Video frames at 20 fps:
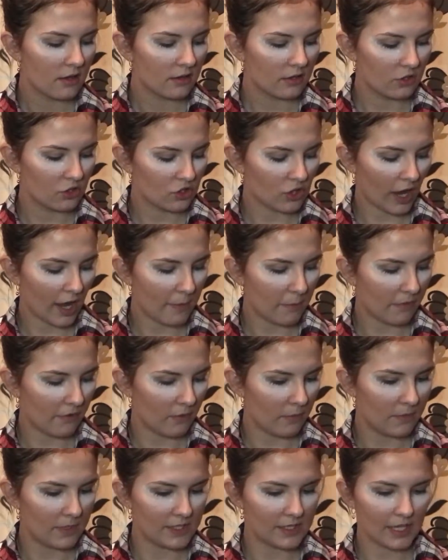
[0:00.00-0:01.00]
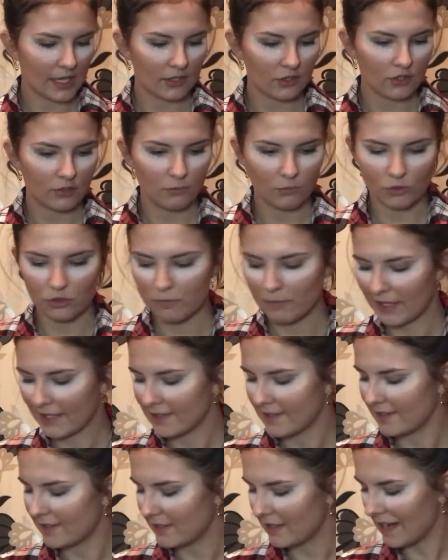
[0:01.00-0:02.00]
the shape of them is actually much
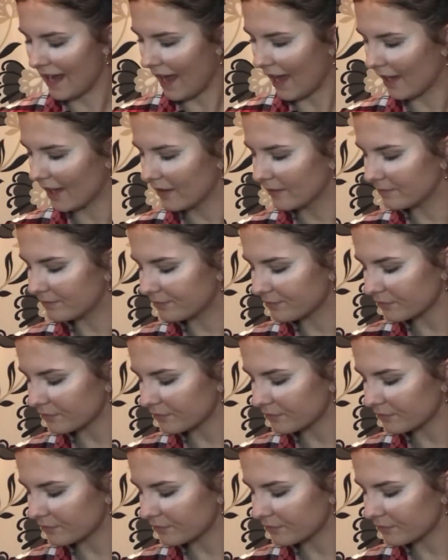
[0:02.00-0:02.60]
better today.